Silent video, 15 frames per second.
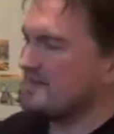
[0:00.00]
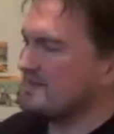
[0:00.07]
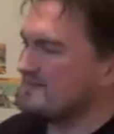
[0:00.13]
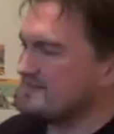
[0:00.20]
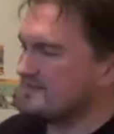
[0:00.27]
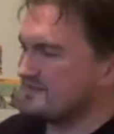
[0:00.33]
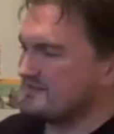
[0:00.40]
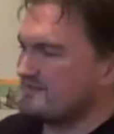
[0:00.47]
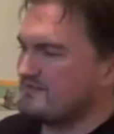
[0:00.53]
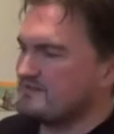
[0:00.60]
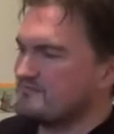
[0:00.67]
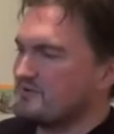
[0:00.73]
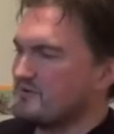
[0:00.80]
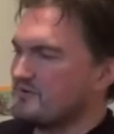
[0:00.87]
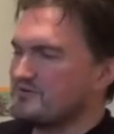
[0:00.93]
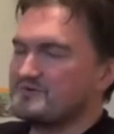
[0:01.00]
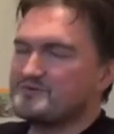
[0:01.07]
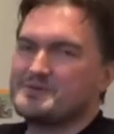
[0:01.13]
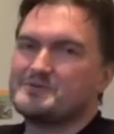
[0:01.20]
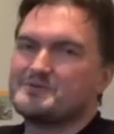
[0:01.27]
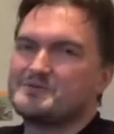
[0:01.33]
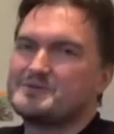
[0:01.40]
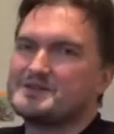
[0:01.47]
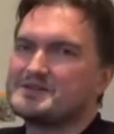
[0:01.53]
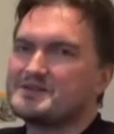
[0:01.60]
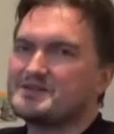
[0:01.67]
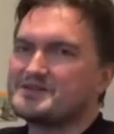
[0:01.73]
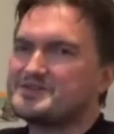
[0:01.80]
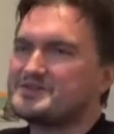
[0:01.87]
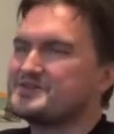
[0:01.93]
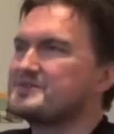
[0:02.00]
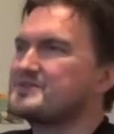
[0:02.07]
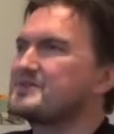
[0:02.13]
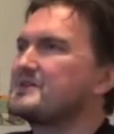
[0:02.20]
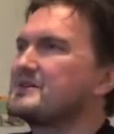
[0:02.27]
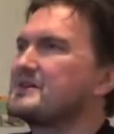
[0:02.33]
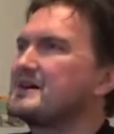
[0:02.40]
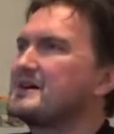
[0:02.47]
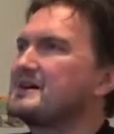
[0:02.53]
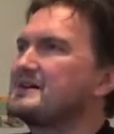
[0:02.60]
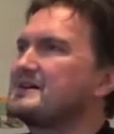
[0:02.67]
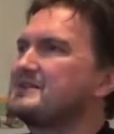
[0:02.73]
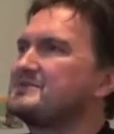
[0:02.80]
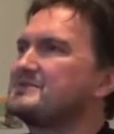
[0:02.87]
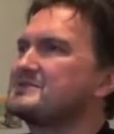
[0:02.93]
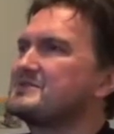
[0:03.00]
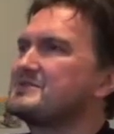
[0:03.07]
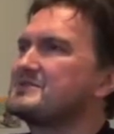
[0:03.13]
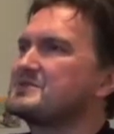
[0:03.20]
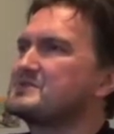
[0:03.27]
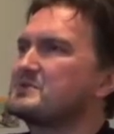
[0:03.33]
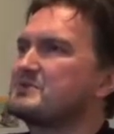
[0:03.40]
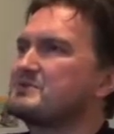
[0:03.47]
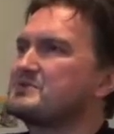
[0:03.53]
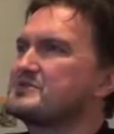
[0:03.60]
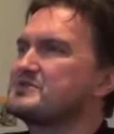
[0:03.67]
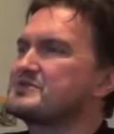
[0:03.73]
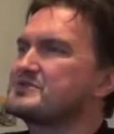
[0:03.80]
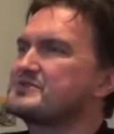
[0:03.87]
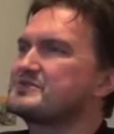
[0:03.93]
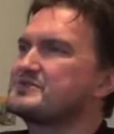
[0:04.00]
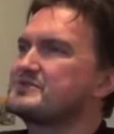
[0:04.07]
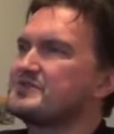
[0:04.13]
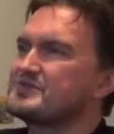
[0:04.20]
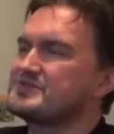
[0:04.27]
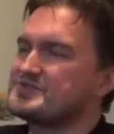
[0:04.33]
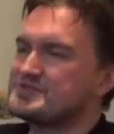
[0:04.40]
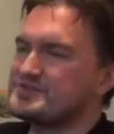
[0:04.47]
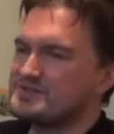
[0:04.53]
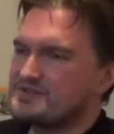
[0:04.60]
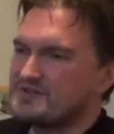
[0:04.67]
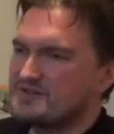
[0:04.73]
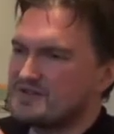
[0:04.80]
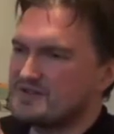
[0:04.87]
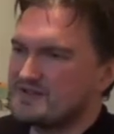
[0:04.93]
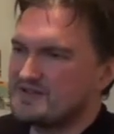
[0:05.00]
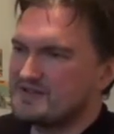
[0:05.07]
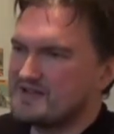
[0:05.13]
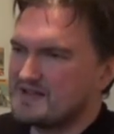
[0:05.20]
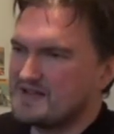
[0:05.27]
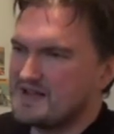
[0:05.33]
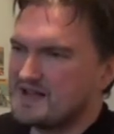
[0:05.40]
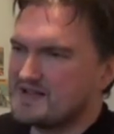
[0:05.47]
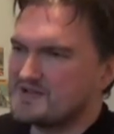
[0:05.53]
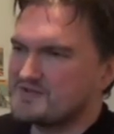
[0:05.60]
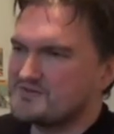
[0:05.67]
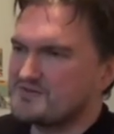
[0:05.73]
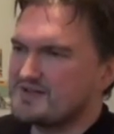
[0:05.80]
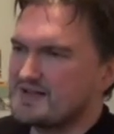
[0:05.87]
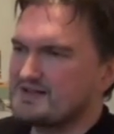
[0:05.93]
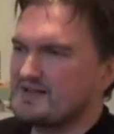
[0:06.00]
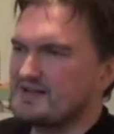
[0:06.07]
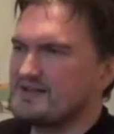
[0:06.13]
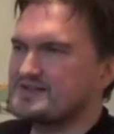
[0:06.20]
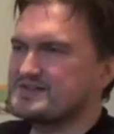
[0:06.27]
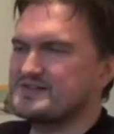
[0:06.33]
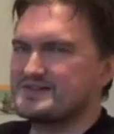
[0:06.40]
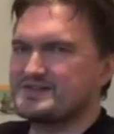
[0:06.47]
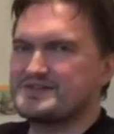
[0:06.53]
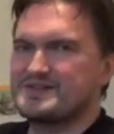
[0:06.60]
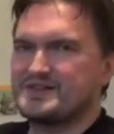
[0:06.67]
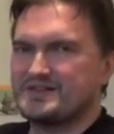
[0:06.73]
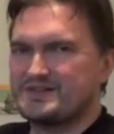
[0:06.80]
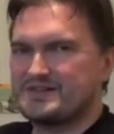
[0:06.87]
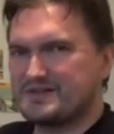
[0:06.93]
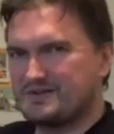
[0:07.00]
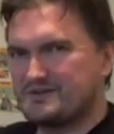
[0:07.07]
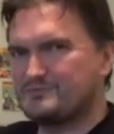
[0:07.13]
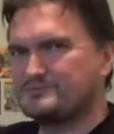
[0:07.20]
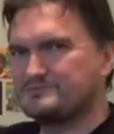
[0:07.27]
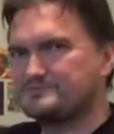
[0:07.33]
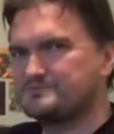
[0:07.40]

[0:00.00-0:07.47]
This is a very important film for me because I saw this when I was just entering adolescence and, you know,